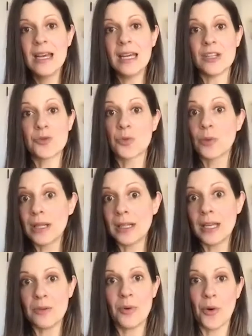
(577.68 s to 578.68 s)
It's really
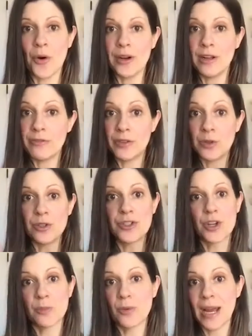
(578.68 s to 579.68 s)
important. It fuels
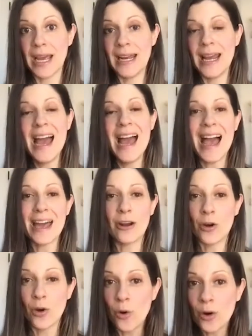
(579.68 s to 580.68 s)
our brain, and
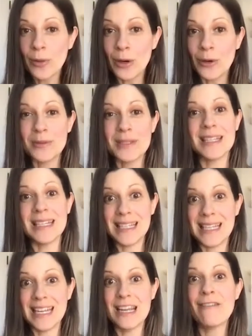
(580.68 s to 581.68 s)
our hormones
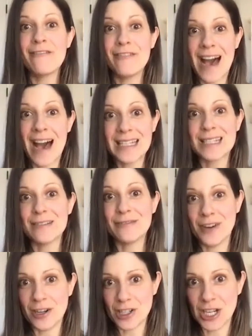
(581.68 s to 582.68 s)
need fat to
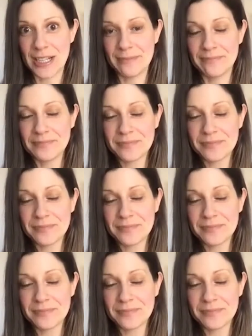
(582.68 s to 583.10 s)
function.